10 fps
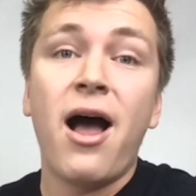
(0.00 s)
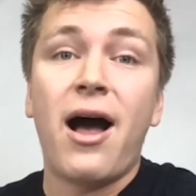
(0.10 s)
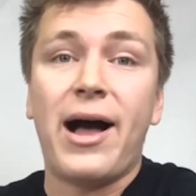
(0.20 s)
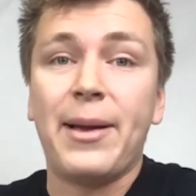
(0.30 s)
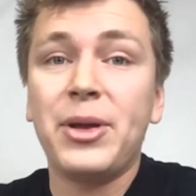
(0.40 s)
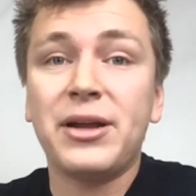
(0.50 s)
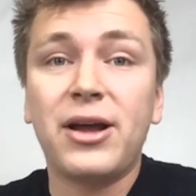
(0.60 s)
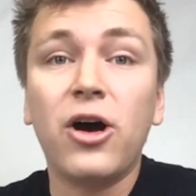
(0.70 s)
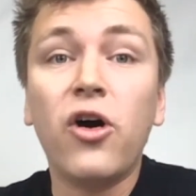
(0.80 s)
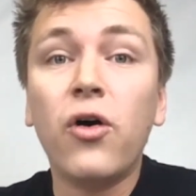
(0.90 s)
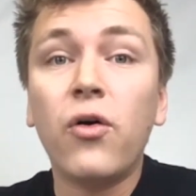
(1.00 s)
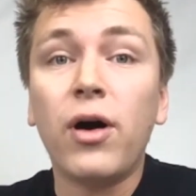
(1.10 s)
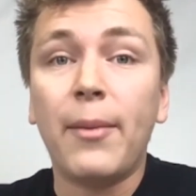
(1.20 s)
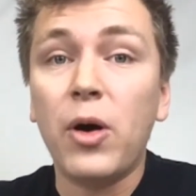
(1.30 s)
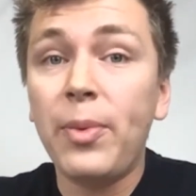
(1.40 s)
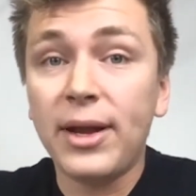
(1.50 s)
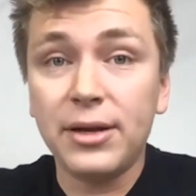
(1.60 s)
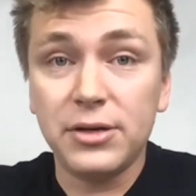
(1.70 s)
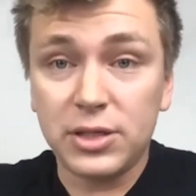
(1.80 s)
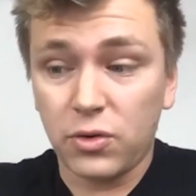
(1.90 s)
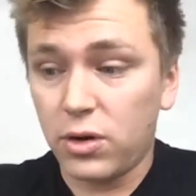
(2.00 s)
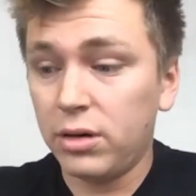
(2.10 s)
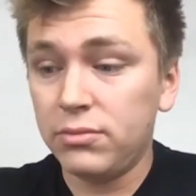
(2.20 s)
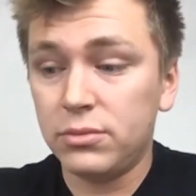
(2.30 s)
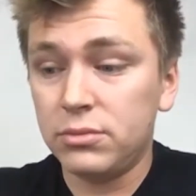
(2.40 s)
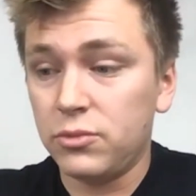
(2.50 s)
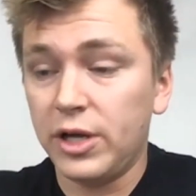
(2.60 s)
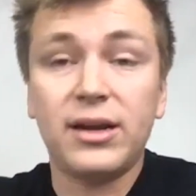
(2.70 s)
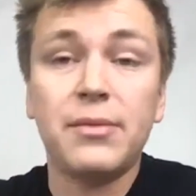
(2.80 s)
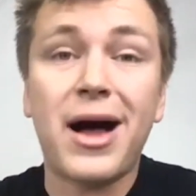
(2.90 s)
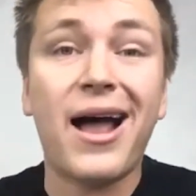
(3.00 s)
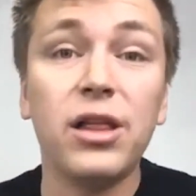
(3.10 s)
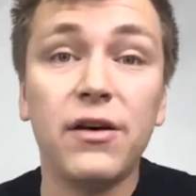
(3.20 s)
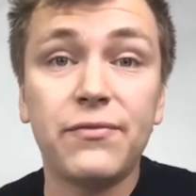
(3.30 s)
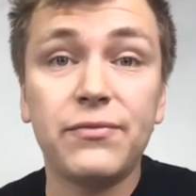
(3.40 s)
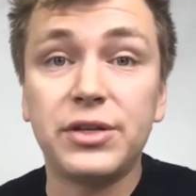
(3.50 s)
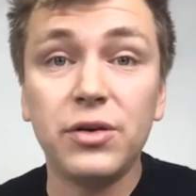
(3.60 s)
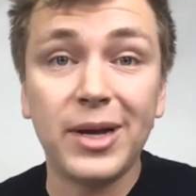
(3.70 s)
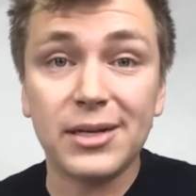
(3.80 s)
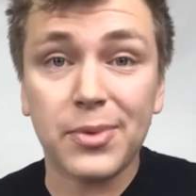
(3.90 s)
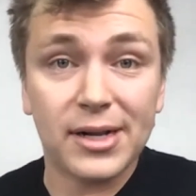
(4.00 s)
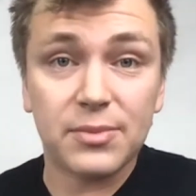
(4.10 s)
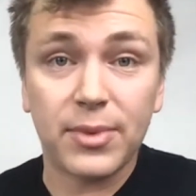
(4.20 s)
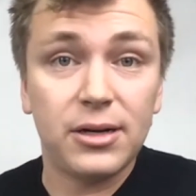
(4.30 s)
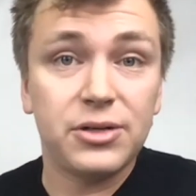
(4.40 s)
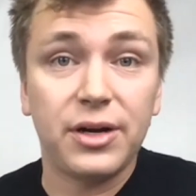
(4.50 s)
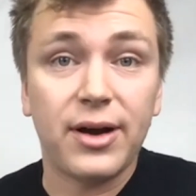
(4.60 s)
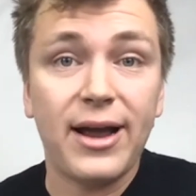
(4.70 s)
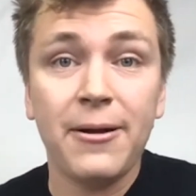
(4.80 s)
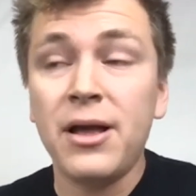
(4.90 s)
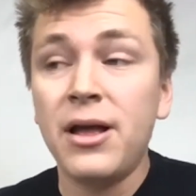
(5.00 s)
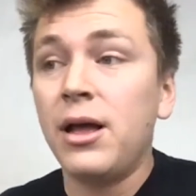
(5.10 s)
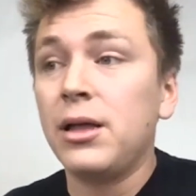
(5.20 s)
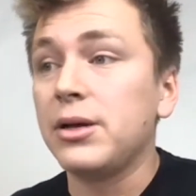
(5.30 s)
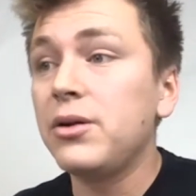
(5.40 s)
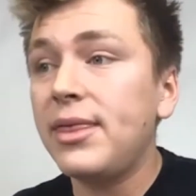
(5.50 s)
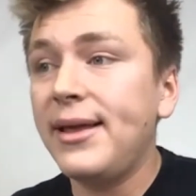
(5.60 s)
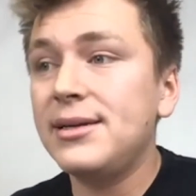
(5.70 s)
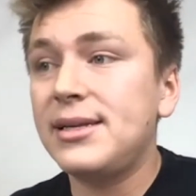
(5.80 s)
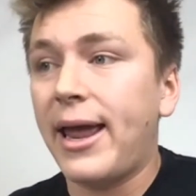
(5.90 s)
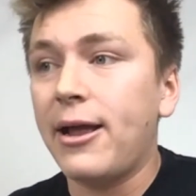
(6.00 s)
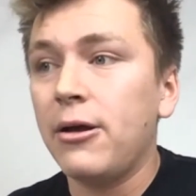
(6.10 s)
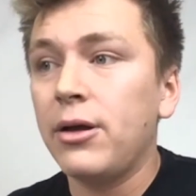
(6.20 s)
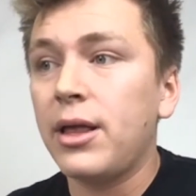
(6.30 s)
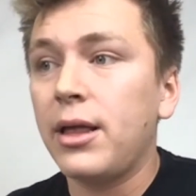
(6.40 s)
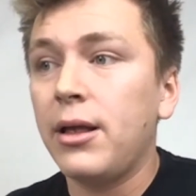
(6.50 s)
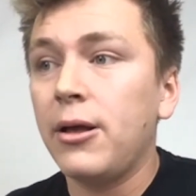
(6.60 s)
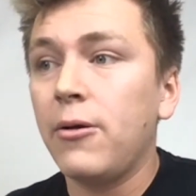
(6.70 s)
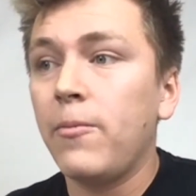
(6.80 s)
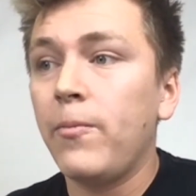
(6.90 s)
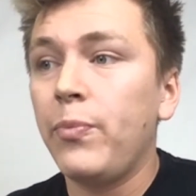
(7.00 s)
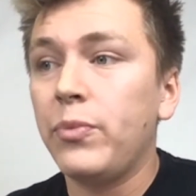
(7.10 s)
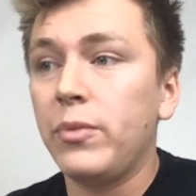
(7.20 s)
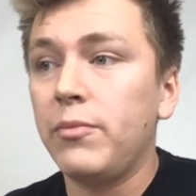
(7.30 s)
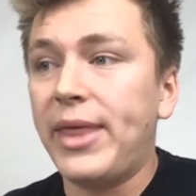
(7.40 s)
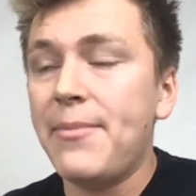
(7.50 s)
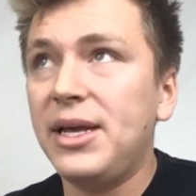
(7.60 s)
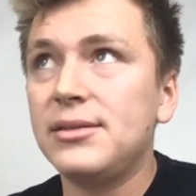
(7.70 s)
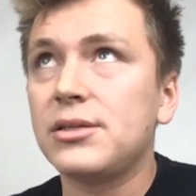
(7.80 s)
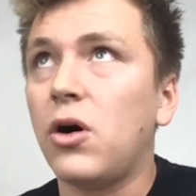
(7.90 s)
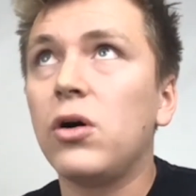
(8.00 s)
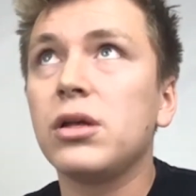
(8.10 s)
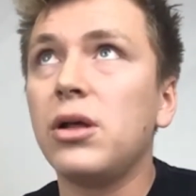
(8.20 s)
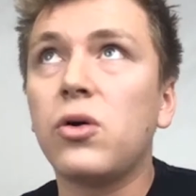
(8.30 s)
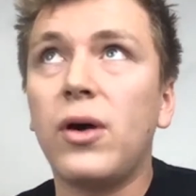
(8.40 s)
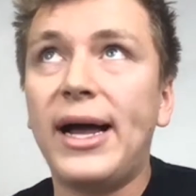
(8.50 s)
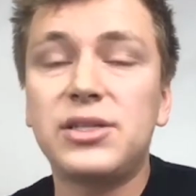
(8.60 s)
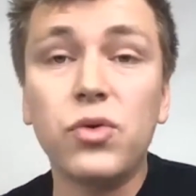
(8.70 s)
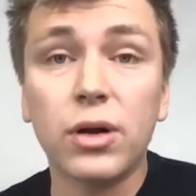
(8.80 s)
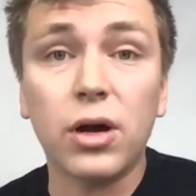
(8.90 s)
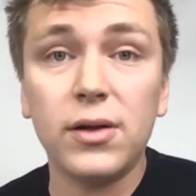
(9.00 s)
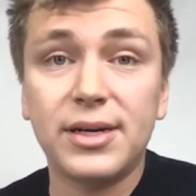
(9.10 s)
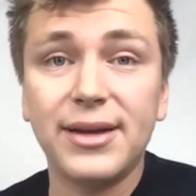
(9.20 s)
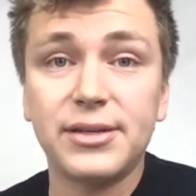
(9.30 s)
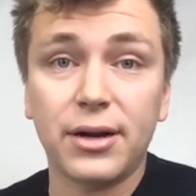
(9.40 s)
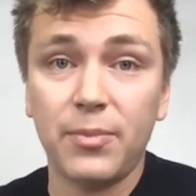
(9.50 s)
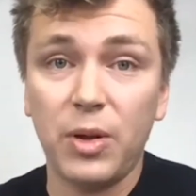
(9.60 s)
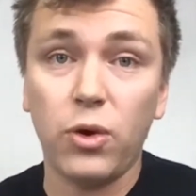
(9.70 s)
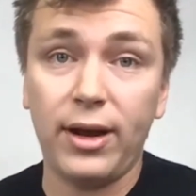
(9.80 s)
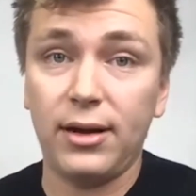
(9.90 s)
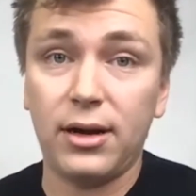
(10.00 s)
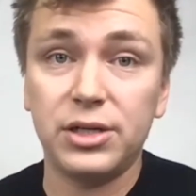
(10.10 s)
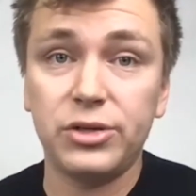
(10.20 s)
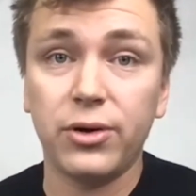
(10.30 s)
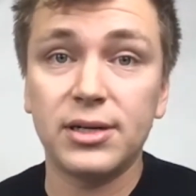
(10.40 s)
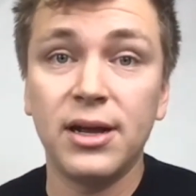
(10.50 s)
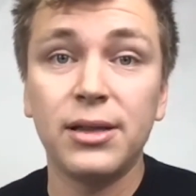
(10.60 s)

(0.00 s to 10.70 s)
I'm opening a new store within a mile of the 2 biggest brands in my industry, right? Little things like that means all the local high school and college kids are going to be working at our stores.